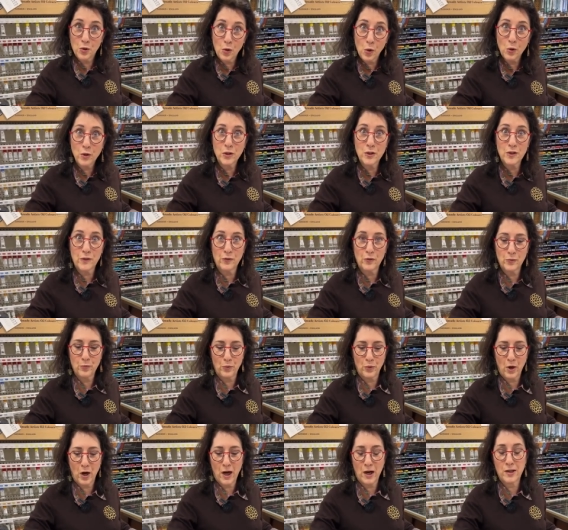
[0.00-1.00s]
go to
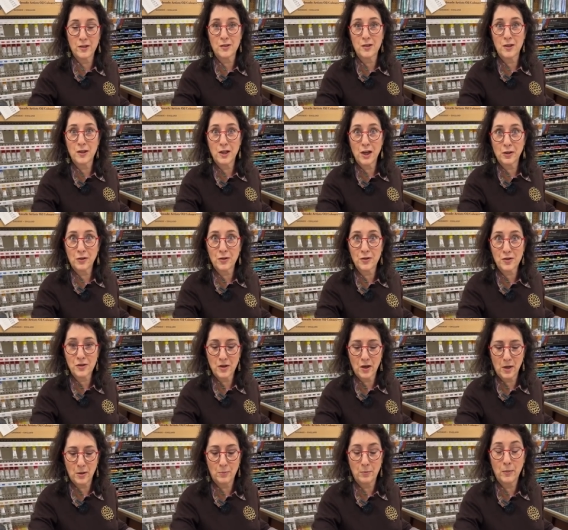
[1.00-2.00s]
different brands and get the
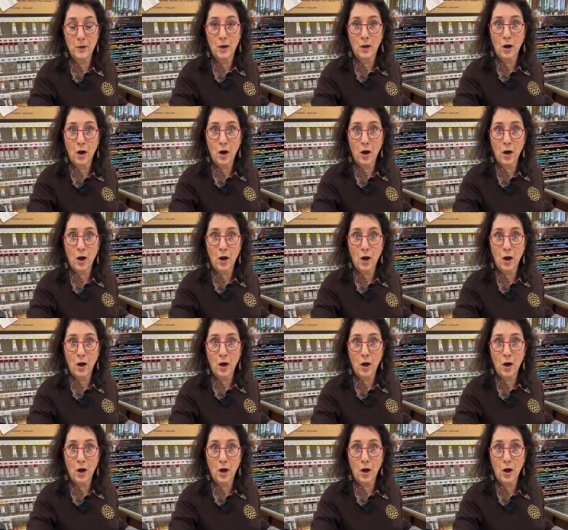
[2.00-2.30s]
same